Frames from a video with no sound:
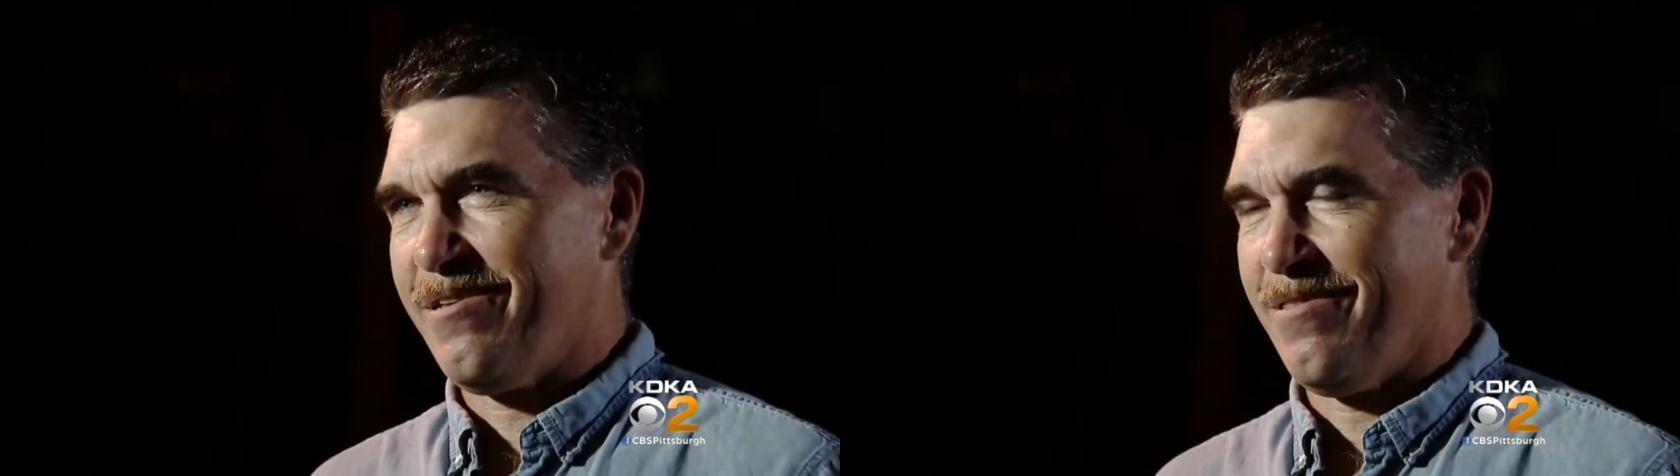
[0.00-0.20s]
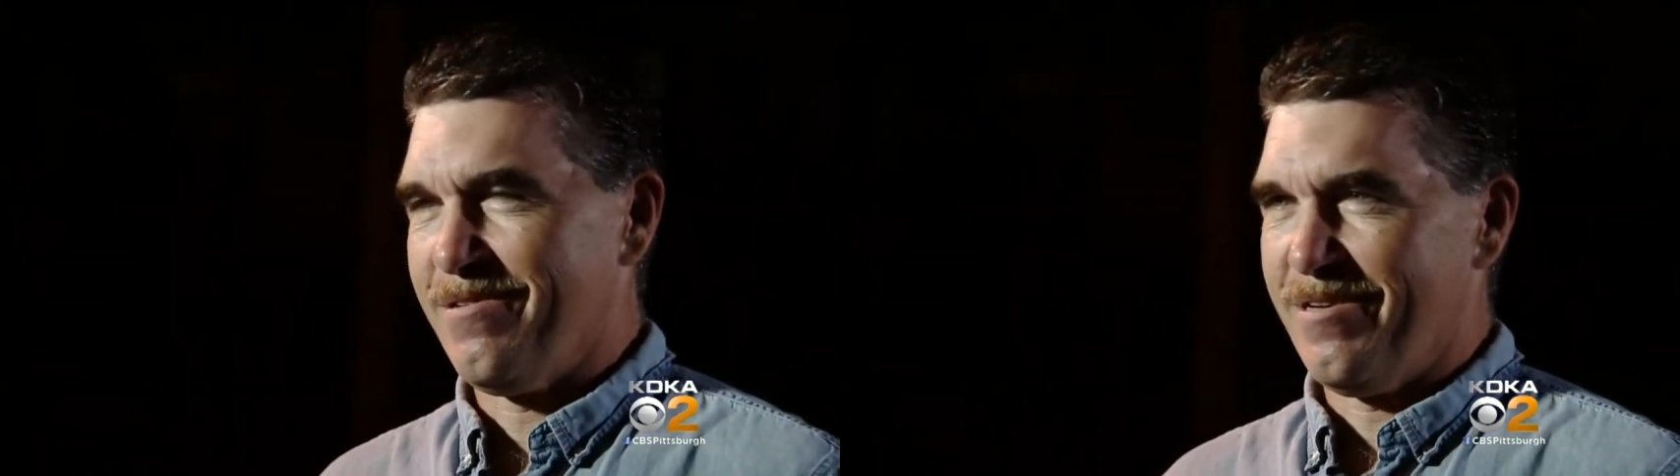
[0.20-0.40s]

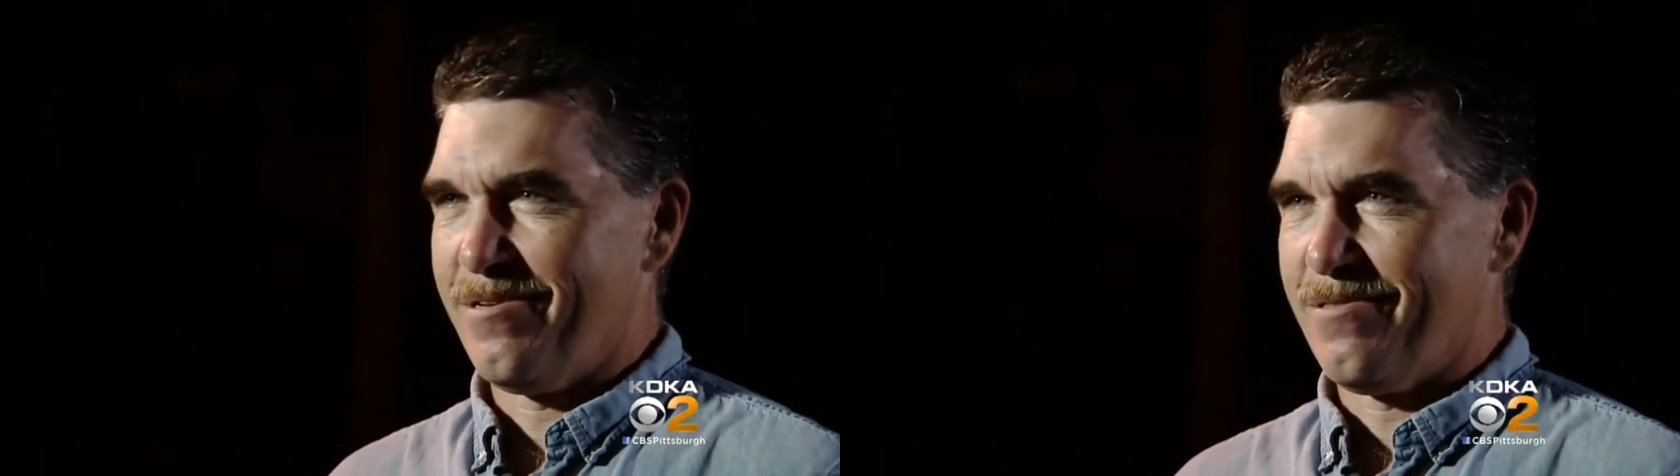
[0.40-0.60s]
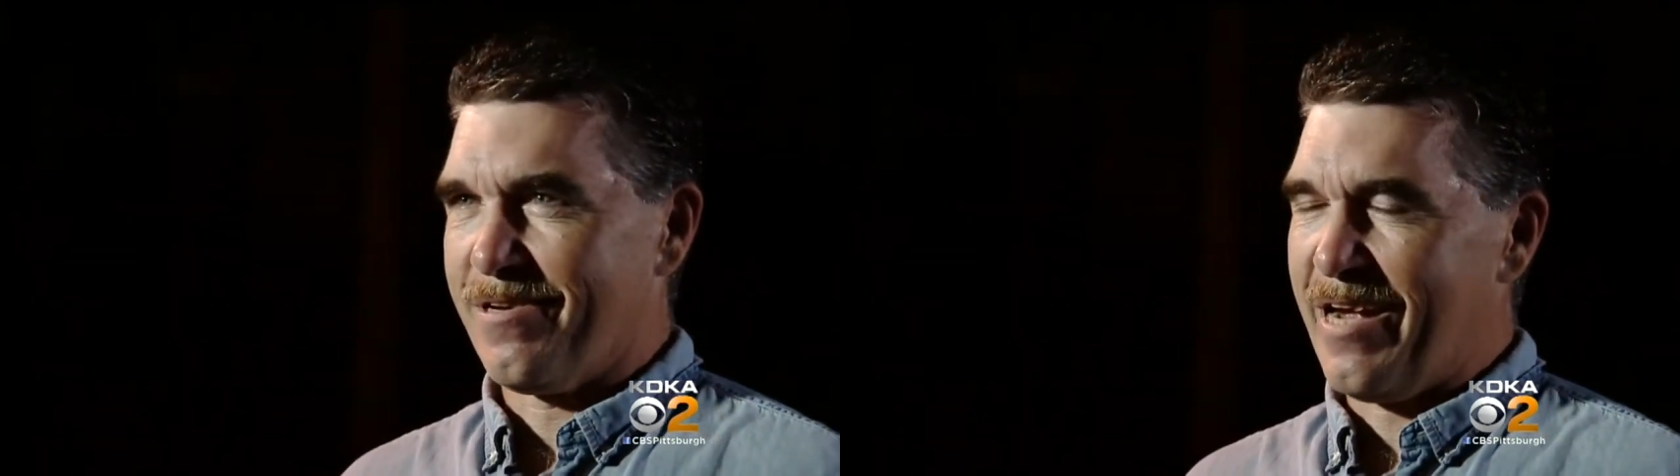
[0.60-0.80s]

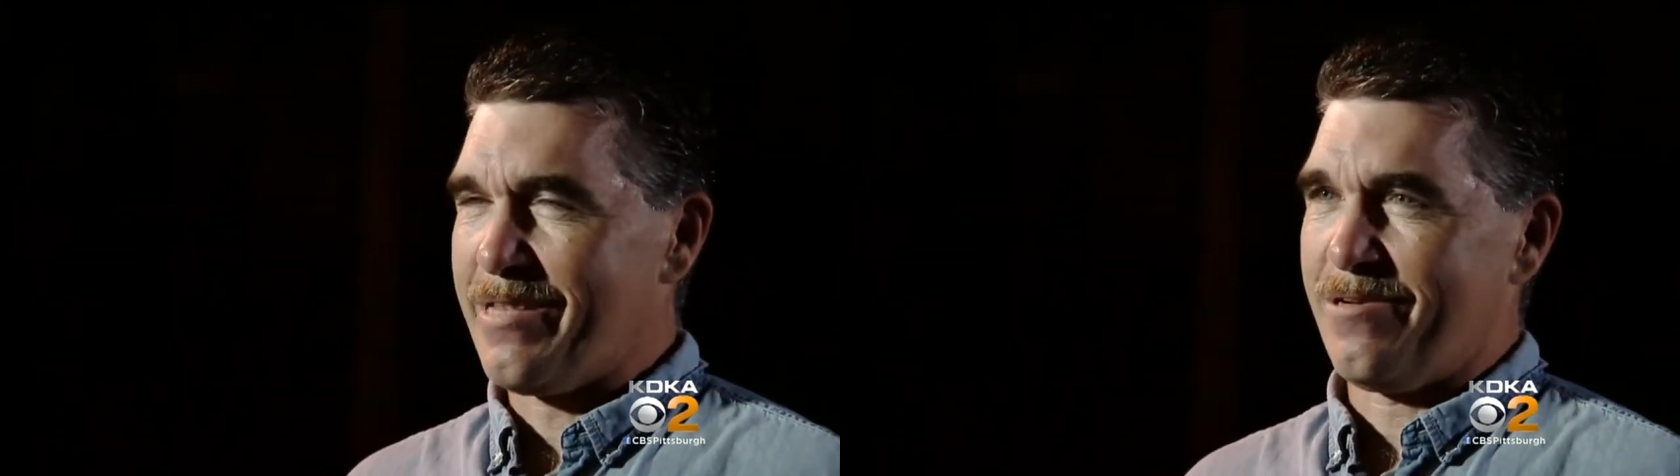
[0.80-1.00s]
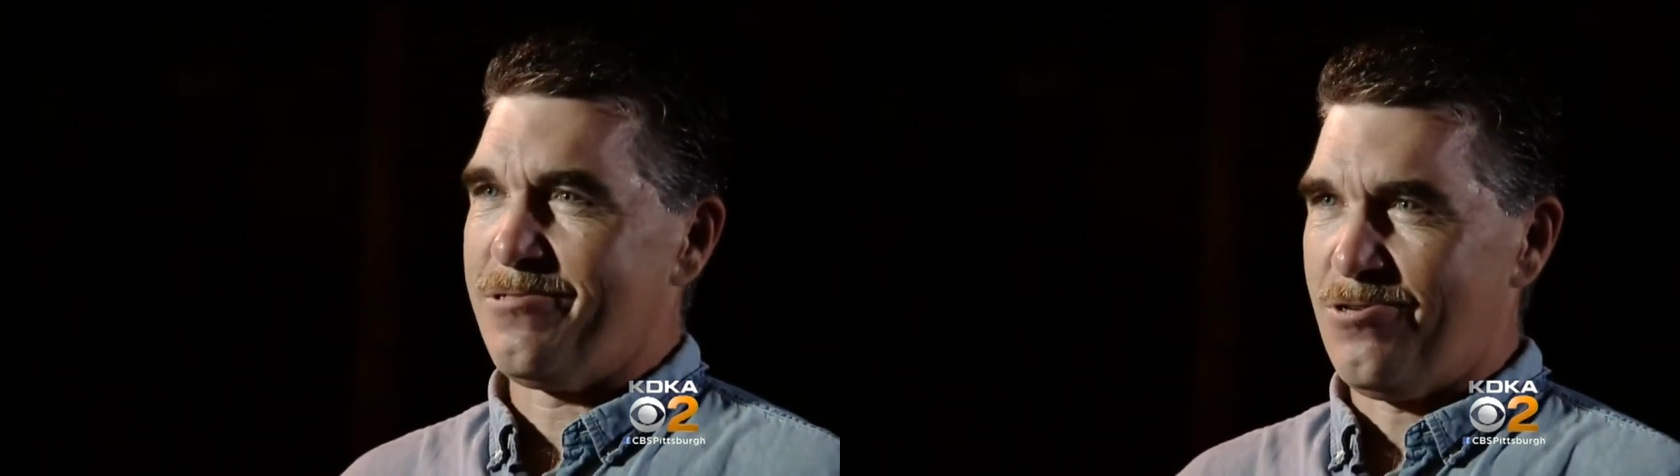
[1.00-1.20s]
the, the
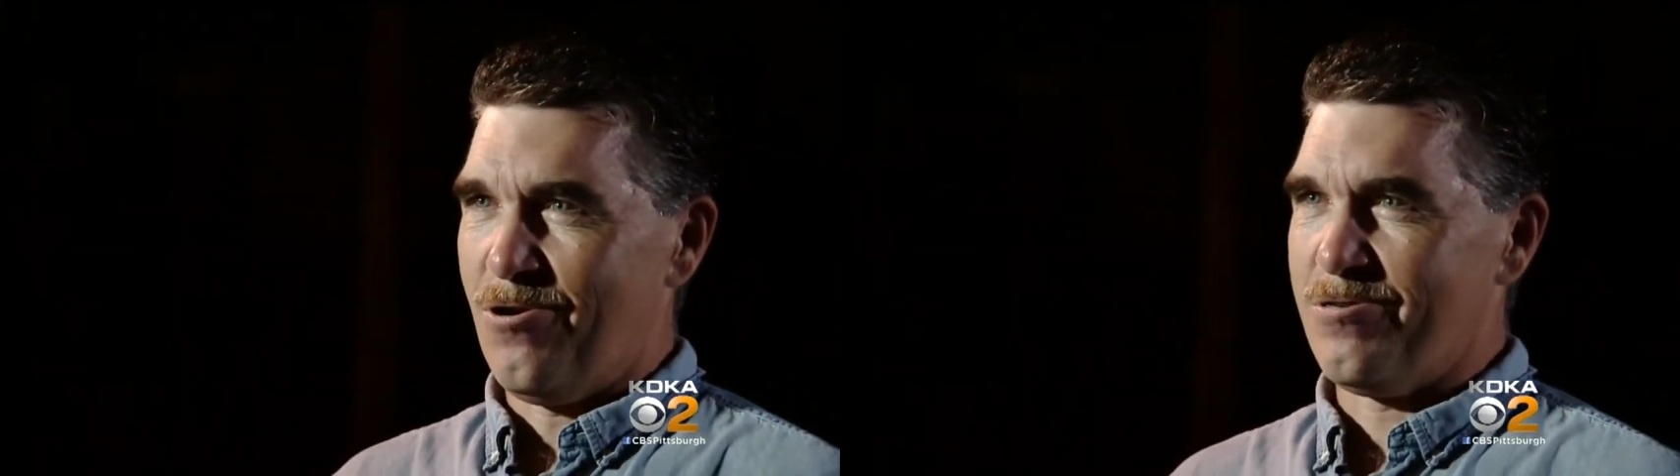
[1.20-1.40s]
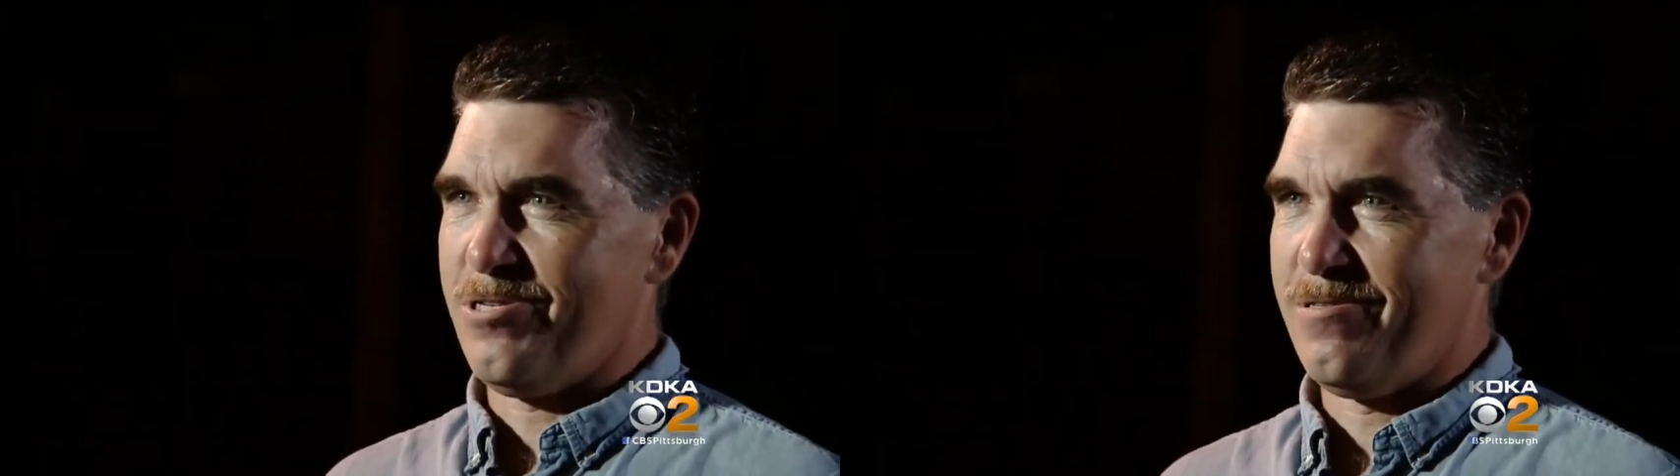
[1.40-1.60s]
Catholic
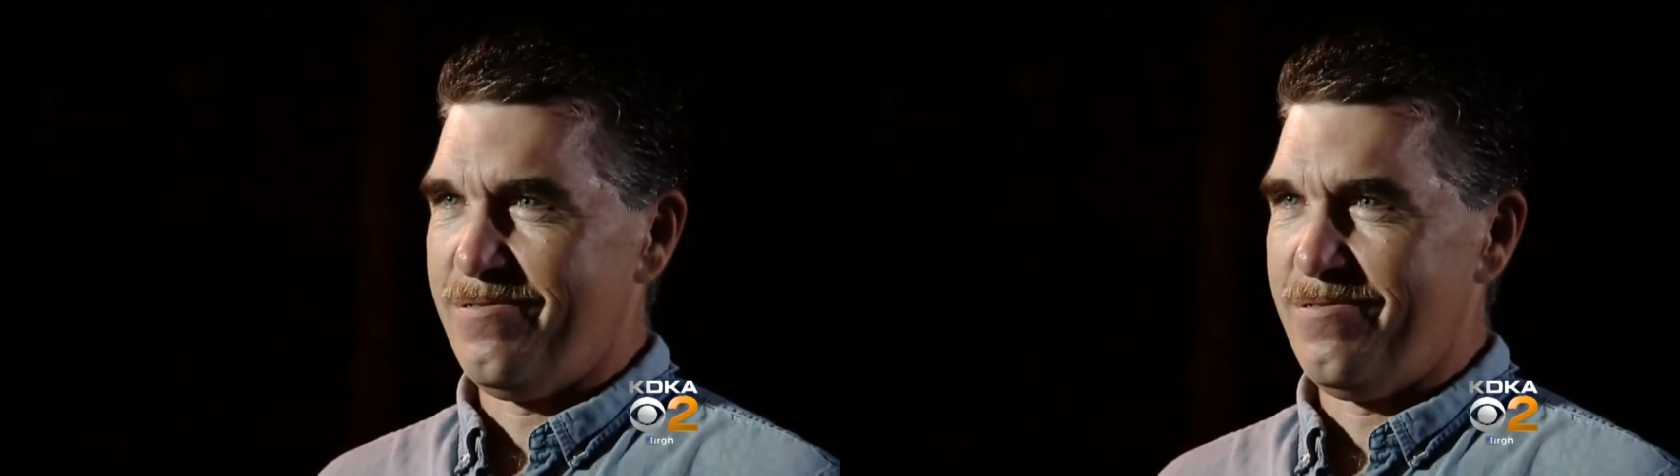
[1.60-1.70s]
Church,